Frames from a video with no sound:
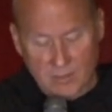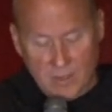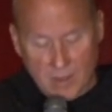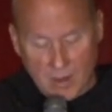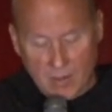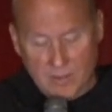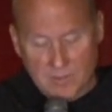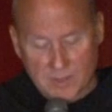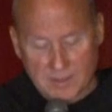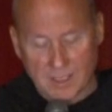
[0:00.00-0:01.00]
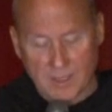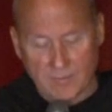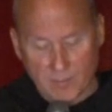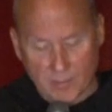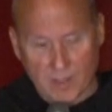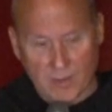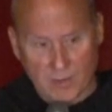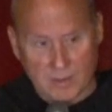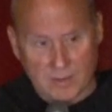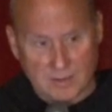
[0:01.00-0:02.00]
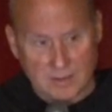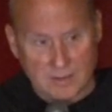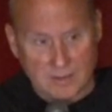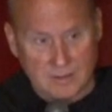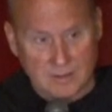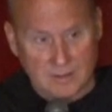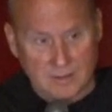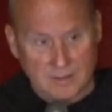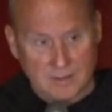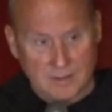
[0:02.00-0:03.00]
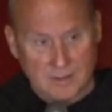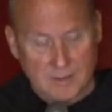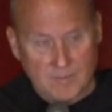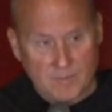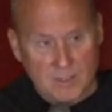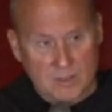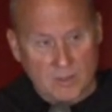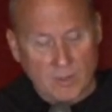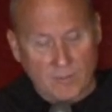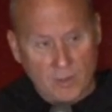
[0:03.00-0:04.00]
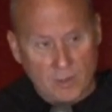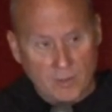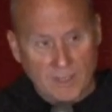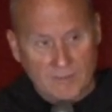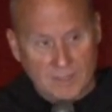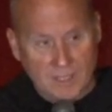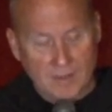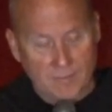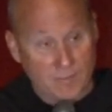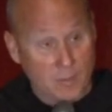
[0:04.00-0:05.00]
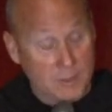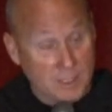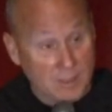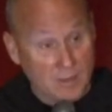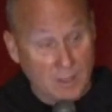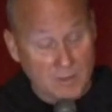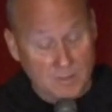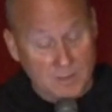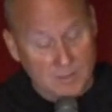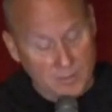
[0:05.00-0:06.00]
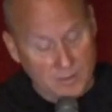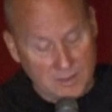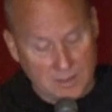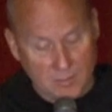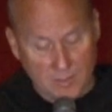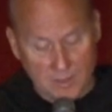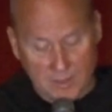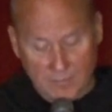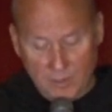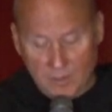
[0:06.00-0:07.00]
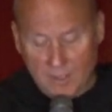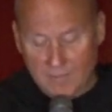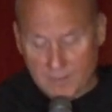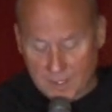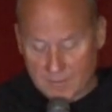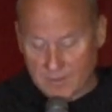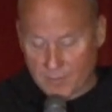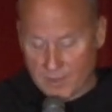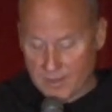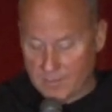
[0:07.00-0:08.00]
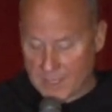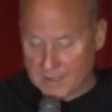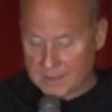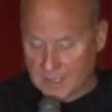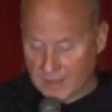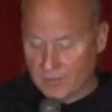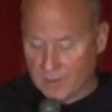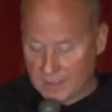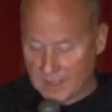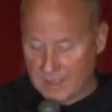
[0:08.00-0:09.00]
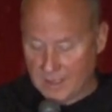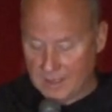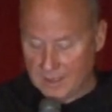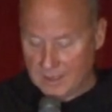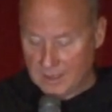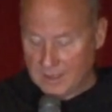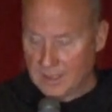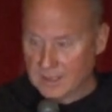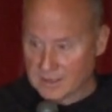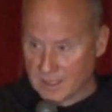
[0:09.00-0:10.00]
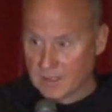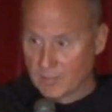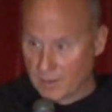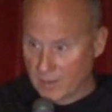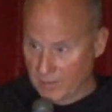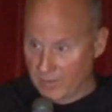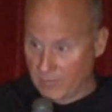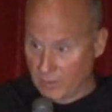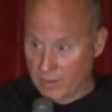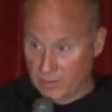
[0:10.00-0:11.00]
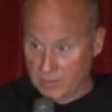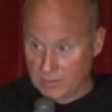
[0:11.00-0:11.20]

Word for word: We always make time for priorities. So if you don't have time, particularly I'll speak to priests at the moment. If you don't have time to pray mass every day, it's not a priority for you.